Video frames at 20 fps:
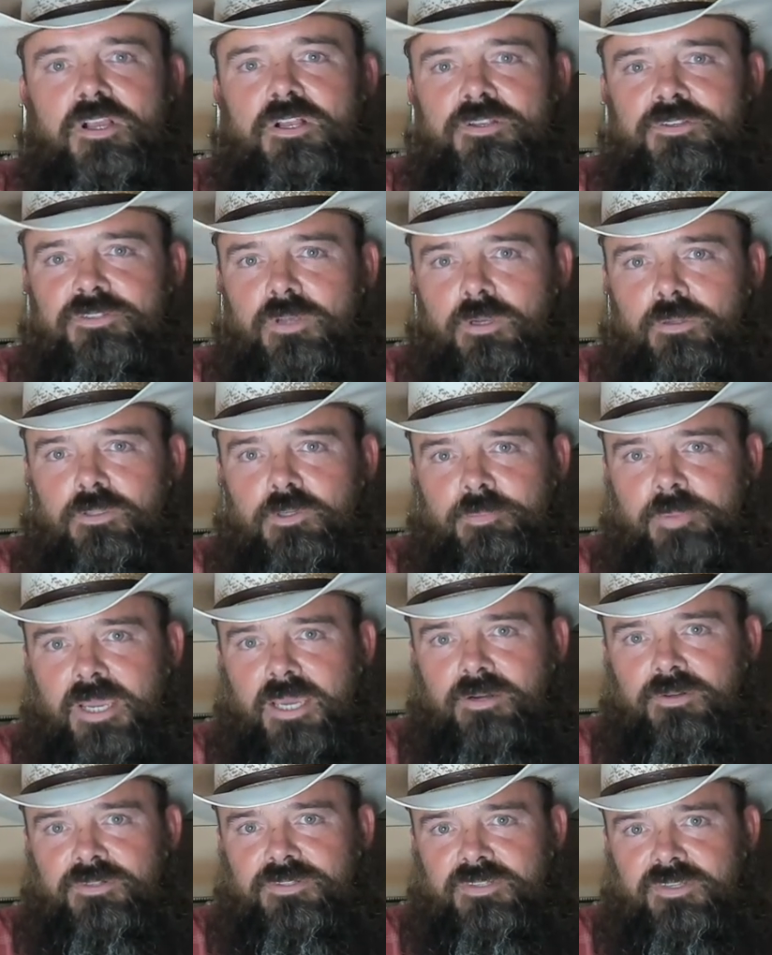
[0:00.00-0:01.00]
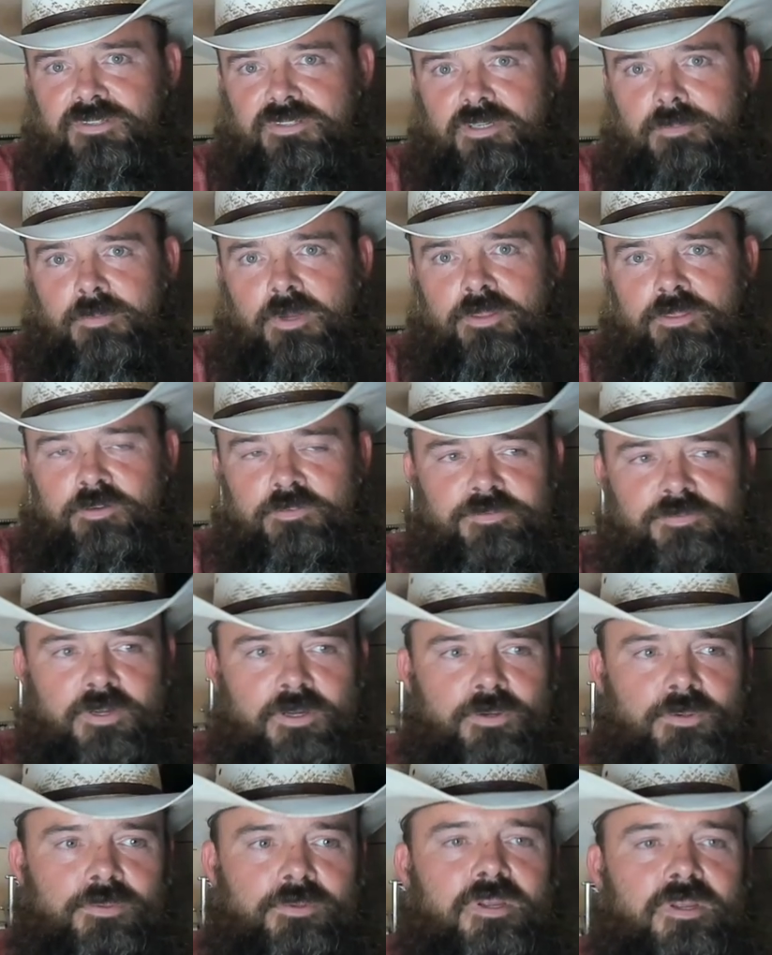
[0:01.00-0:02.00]
solar panel system on their
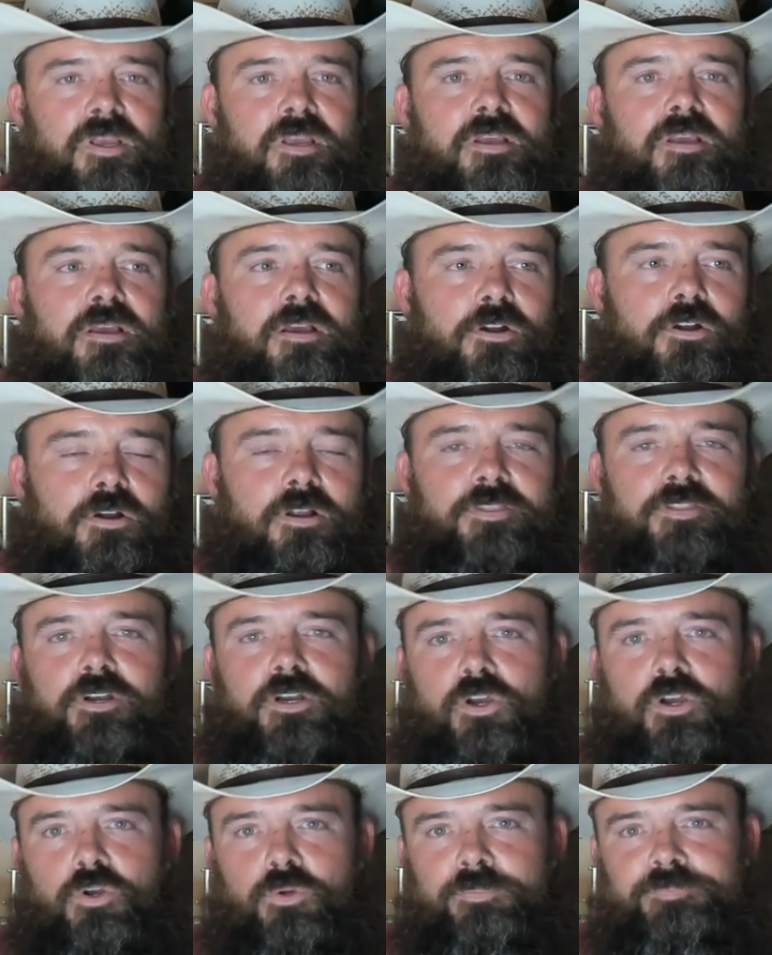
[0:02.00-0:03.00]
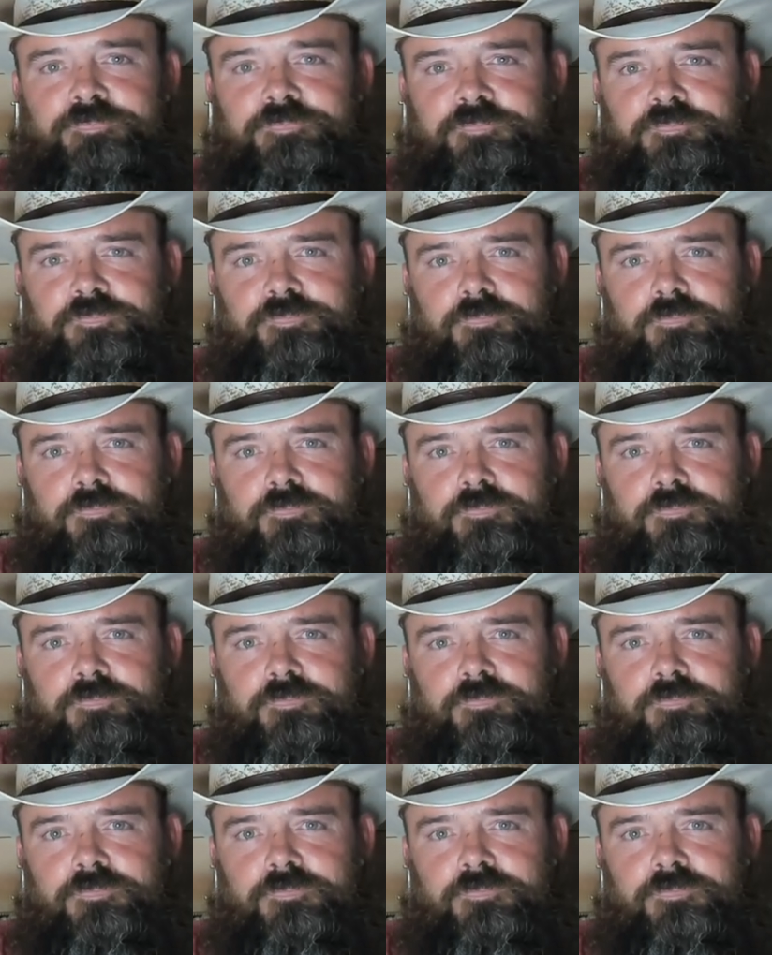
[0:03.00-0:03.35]
phone or on their home.